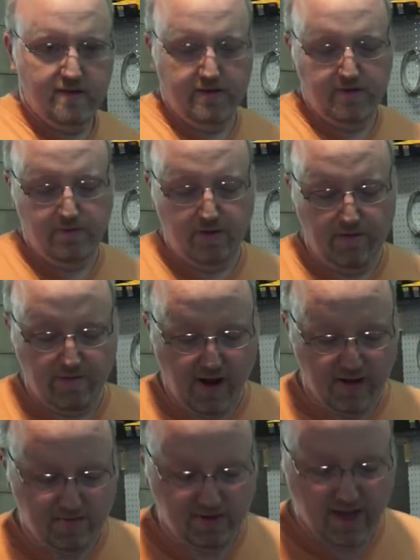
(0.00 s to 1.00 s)
to move
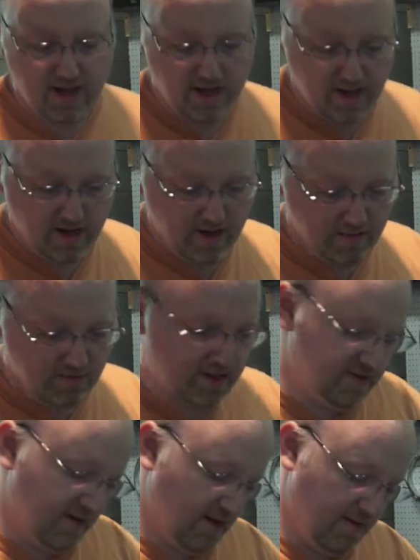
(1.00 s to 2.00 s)
on with that, and we'll
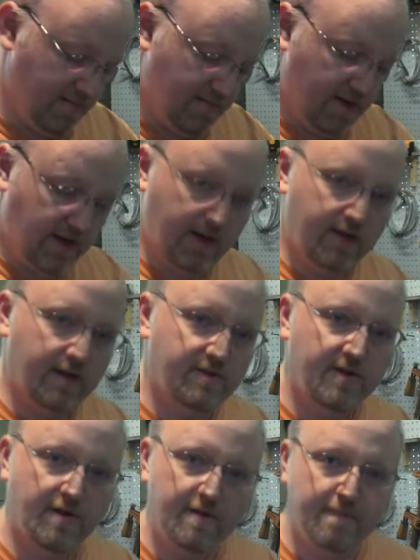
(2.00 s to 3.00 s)
get set up and get
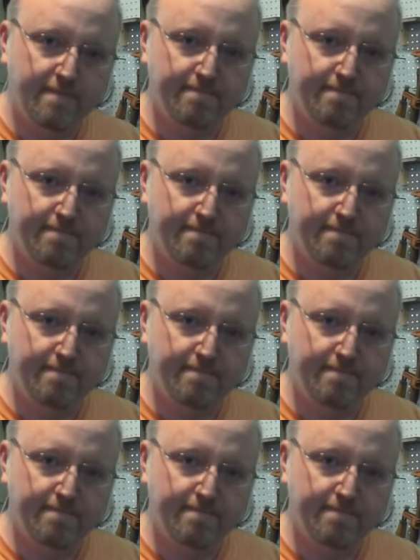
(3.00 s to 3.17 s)
started.